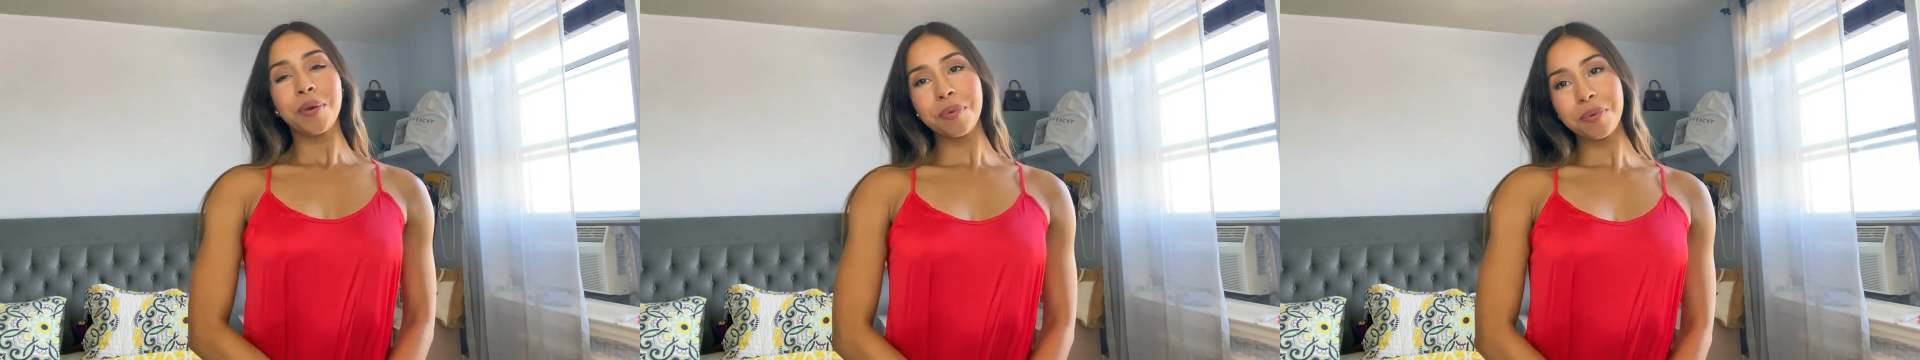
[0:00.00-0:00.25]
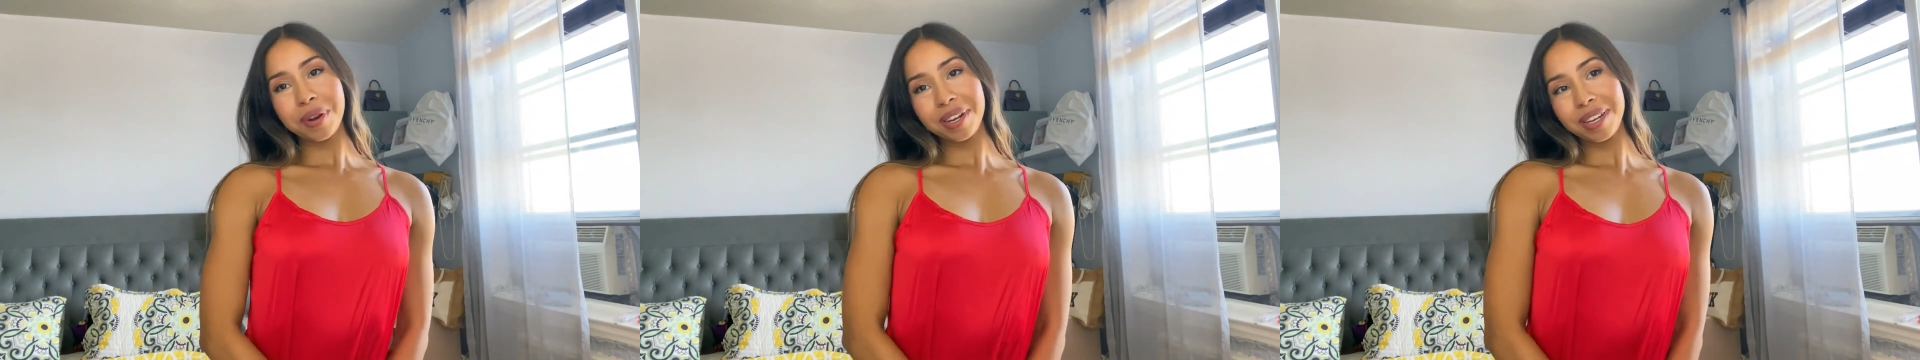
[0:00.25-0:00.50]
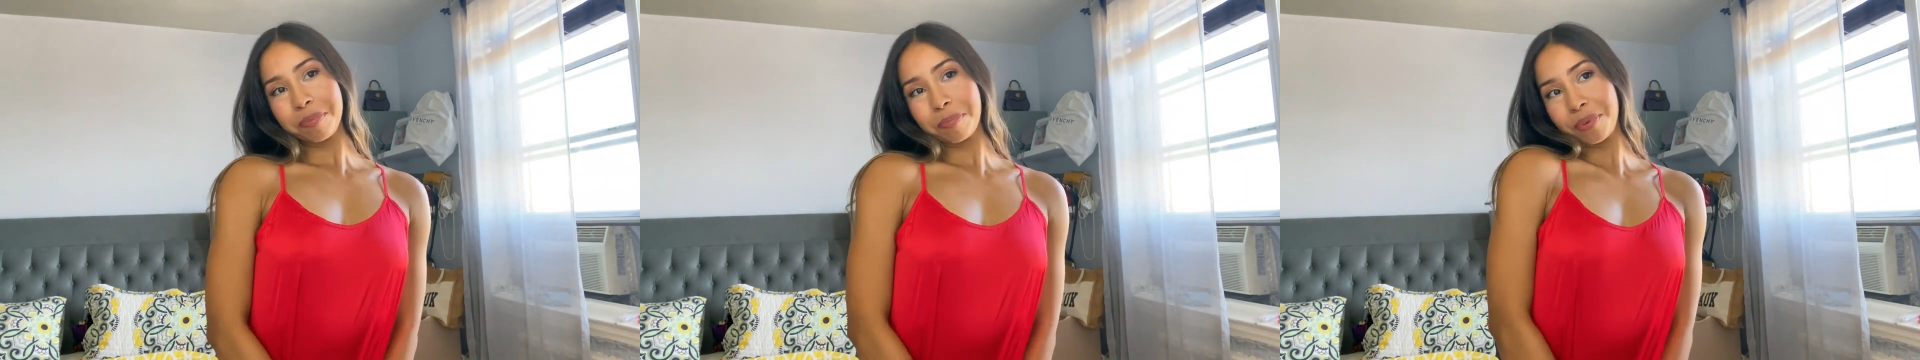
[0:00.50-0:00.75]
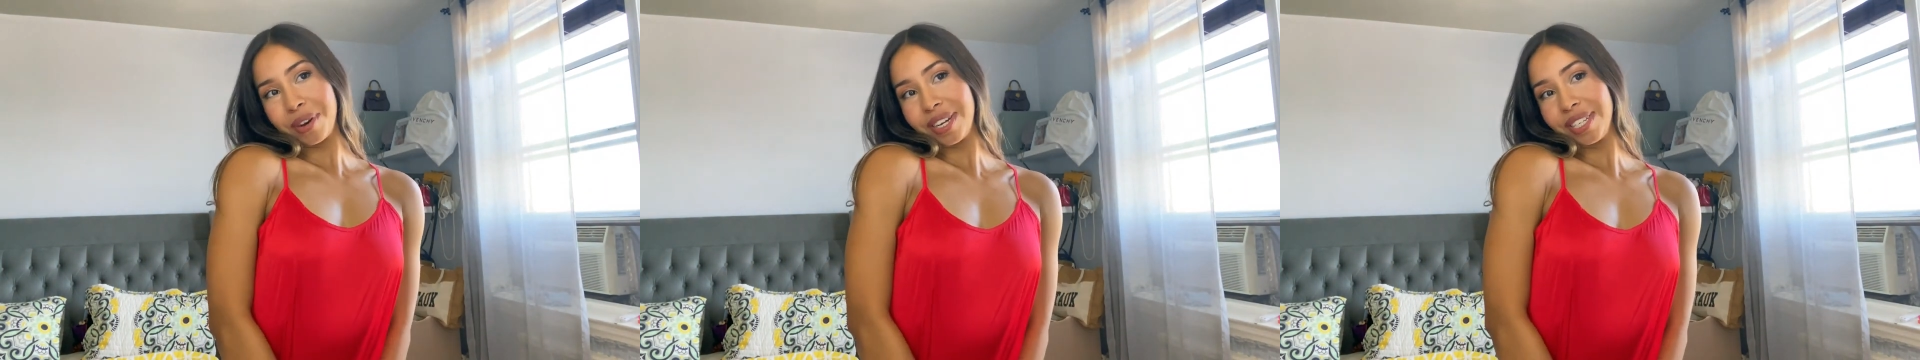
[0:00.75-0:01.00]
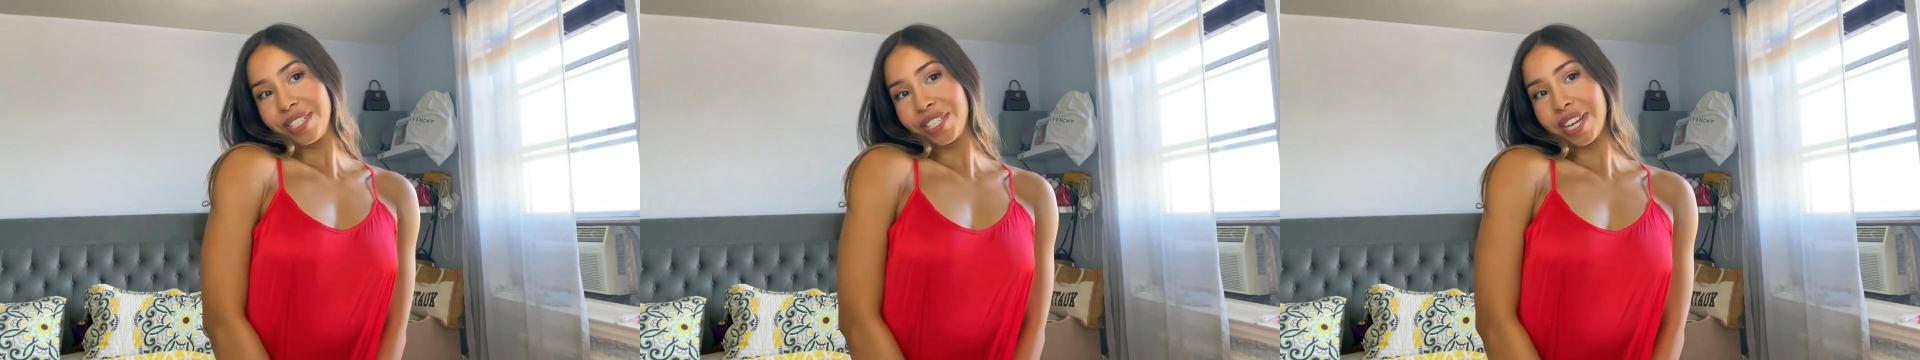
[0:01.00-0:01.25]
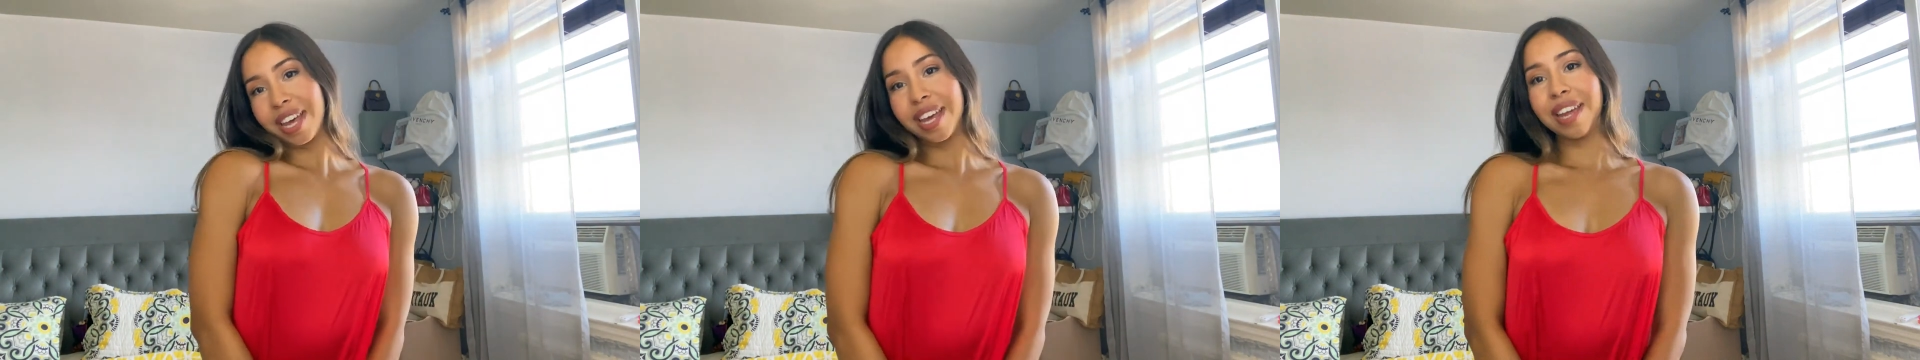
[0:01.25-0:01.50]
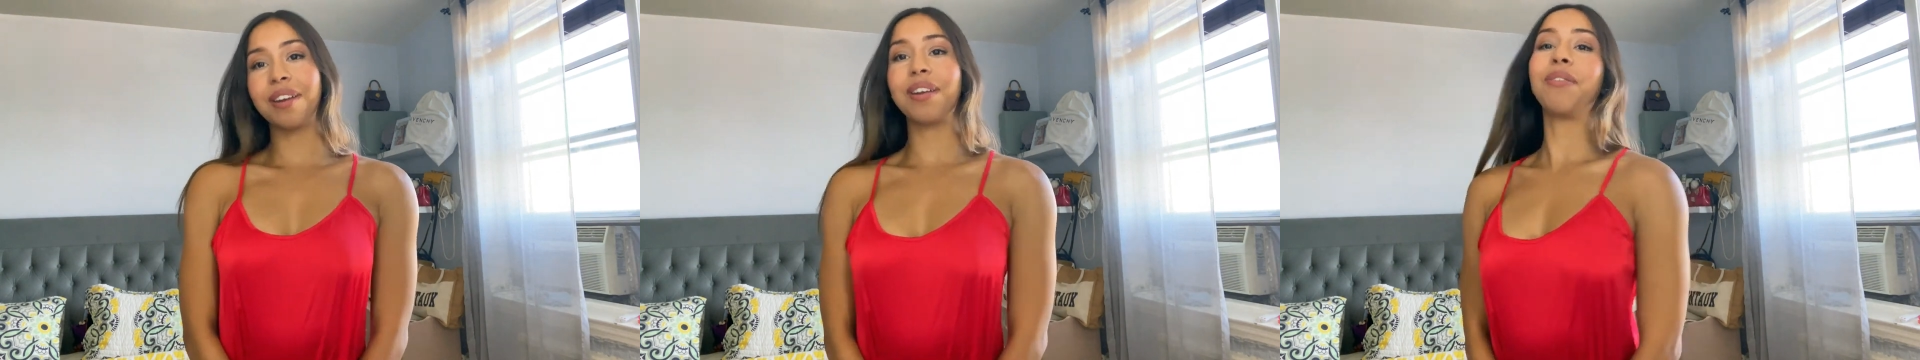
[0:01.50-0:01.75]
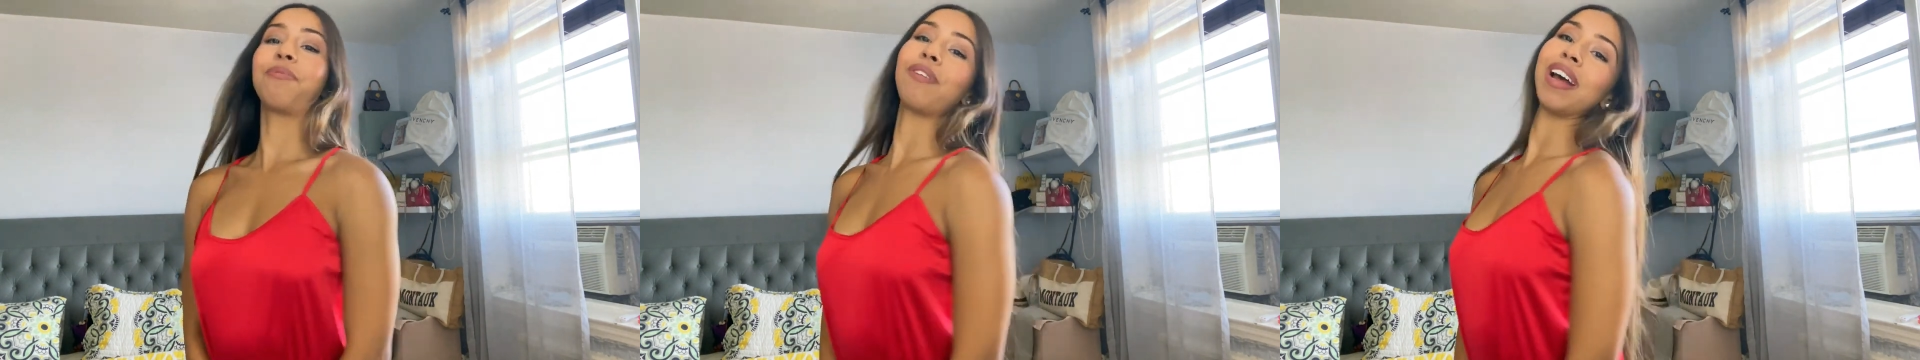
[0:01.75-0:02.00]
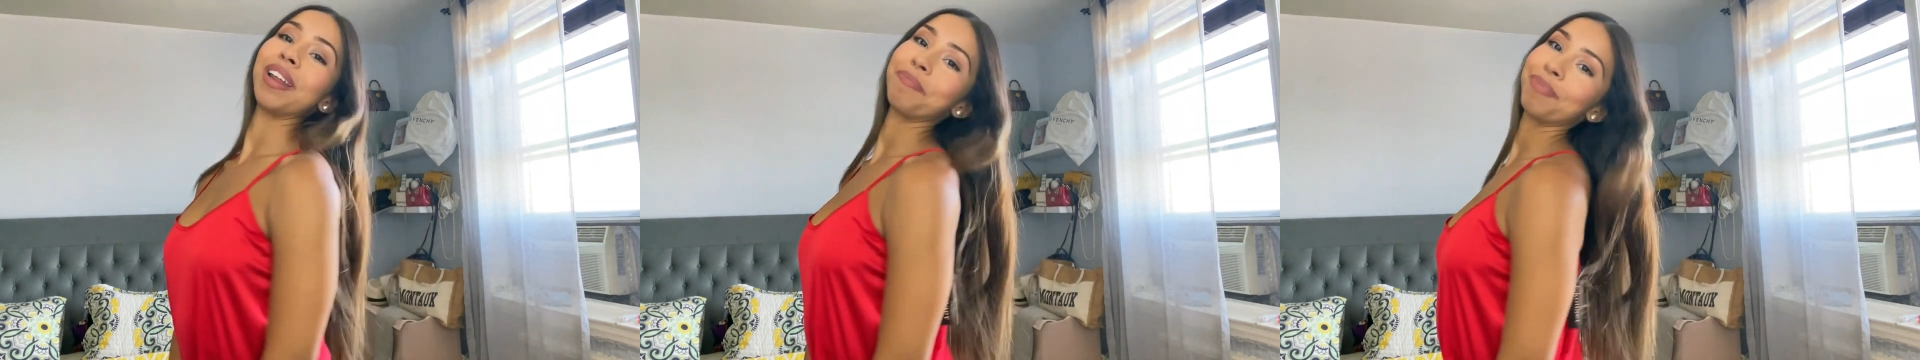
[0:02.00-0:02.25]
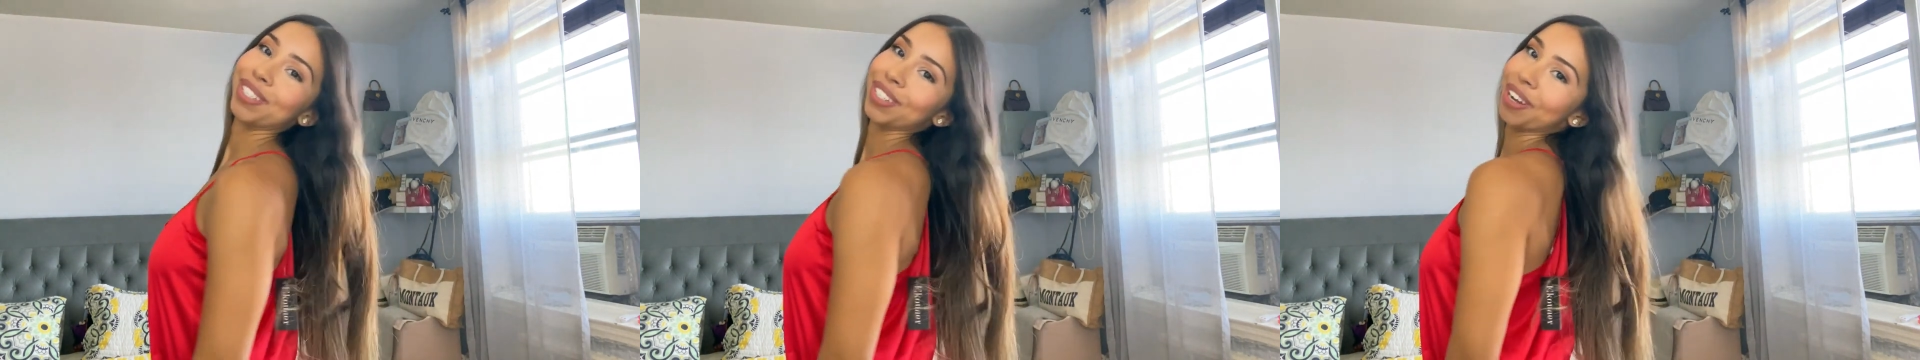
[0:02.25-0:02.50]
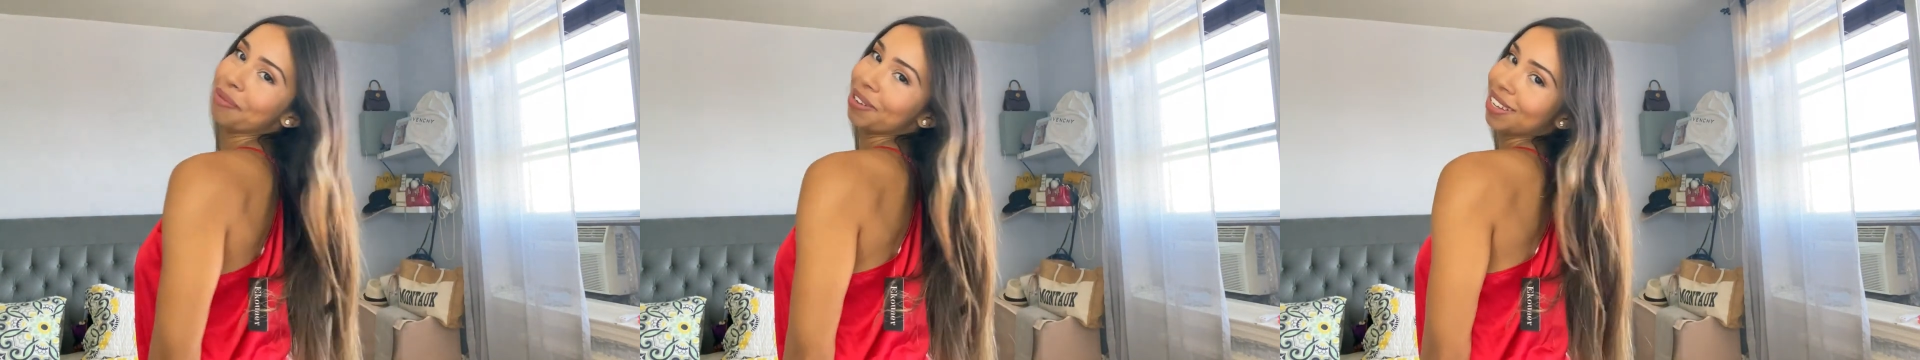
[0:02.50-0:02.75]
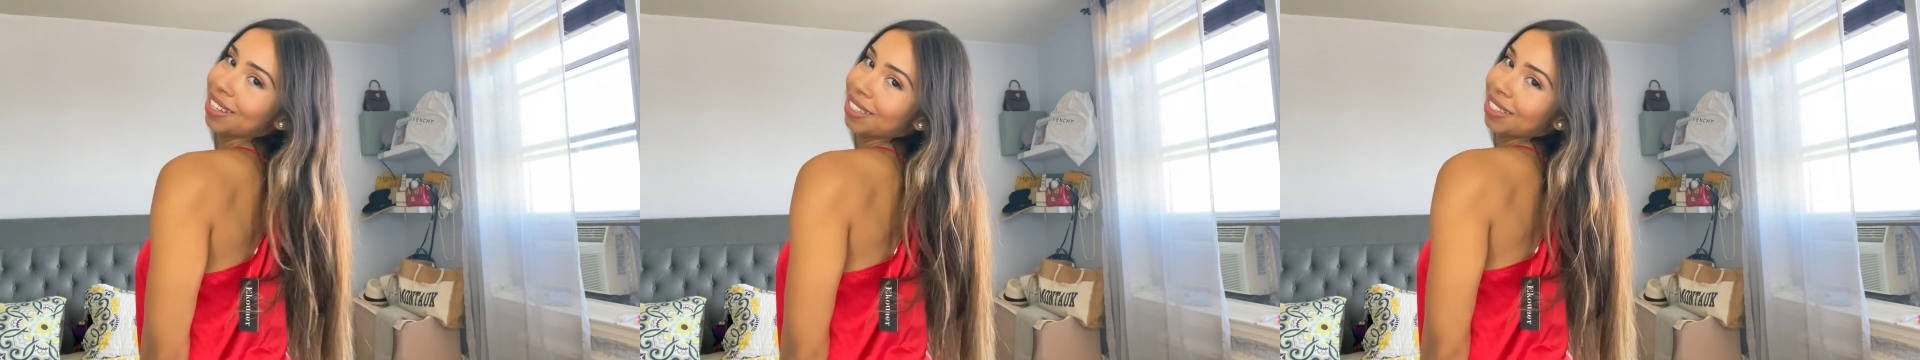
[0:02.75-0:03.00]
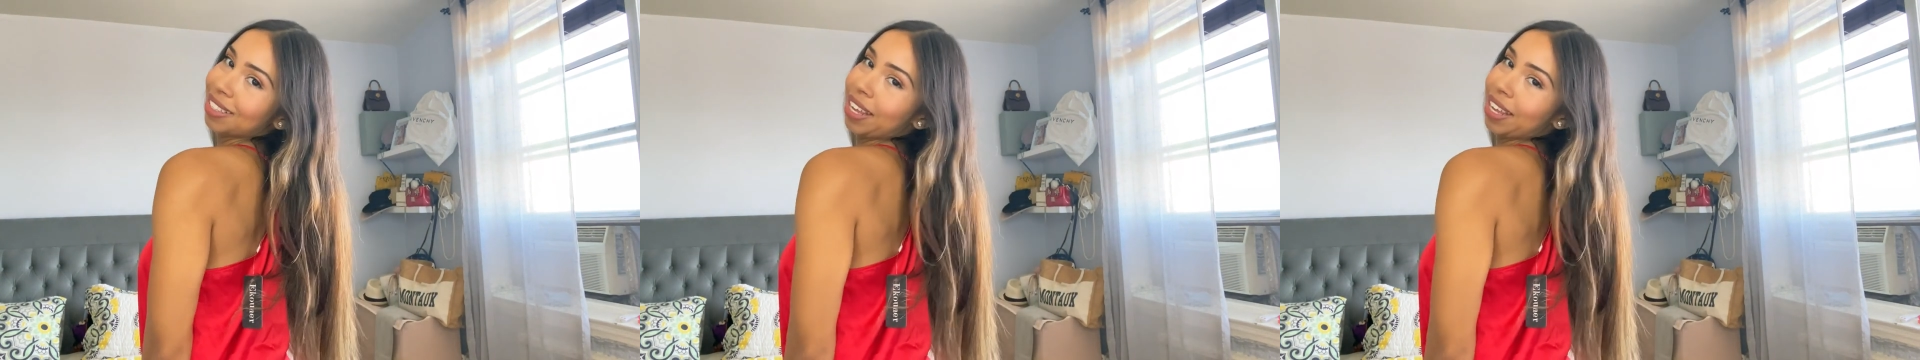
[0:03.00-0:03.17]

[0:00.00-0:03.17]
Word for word: really pretty jet red pajama.